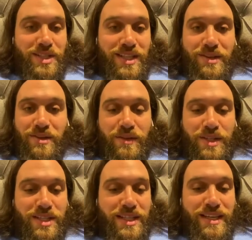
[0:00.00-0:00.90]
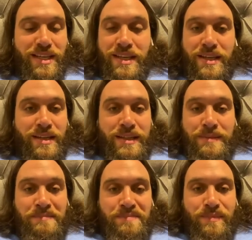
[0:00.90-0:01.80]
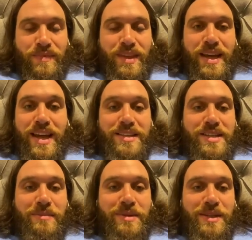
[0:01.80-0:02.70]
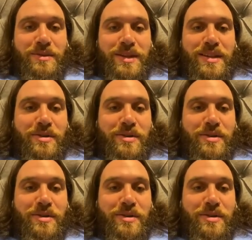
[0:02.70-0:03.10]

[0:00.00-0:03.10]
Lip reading: obviously, I accepted without